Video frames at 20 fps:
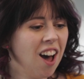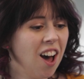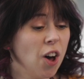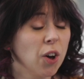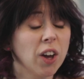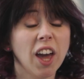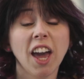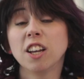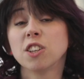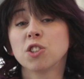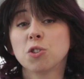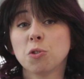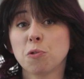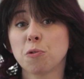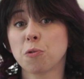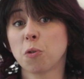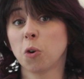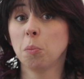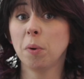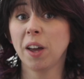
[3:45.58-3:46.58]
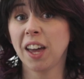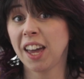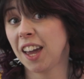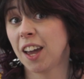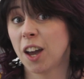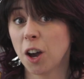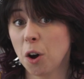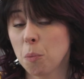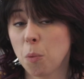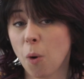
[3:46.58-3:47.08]
Okay, so from
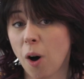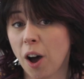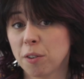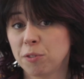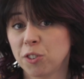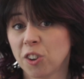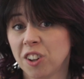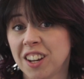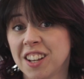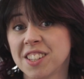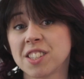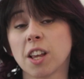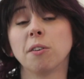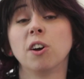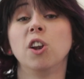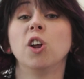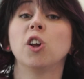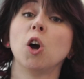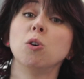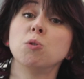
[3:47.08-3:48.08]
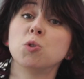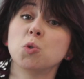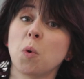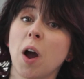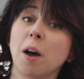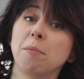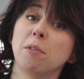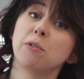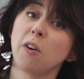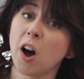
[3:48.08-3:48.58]
here, what I've done is I'm going to go to
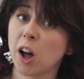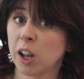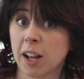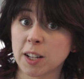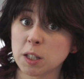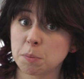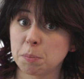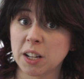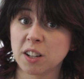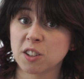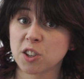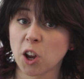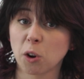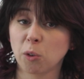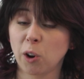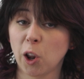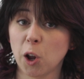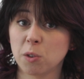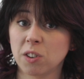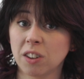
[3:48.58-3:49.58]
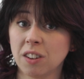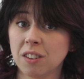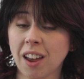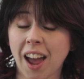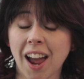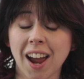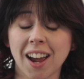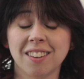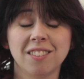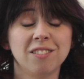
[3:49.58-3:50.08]
where the file has been downloaded
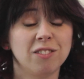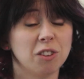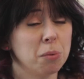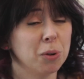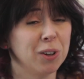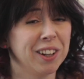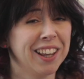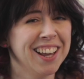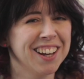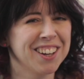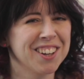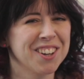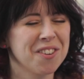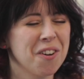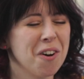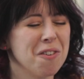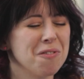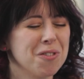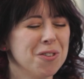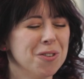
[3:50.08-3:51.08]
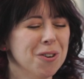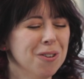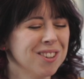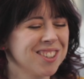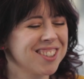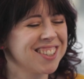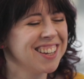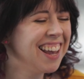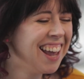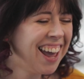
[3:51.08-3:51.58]
and double click, of
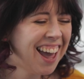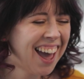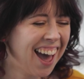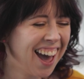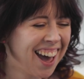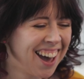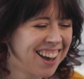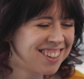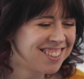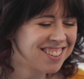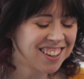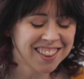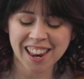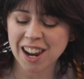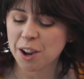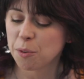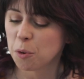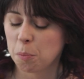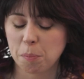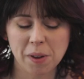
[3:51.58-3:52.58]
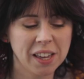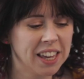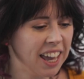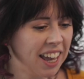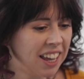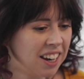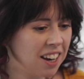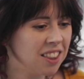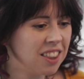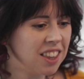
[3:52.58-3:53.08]
course, and then it will
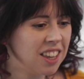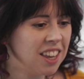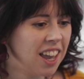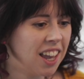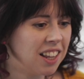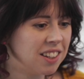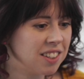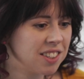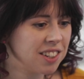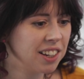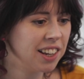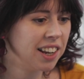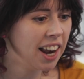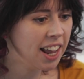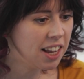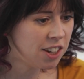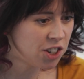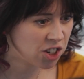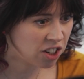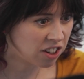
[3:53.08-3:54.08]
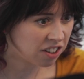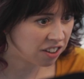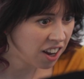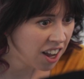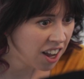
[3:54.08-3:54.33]
begin the installation.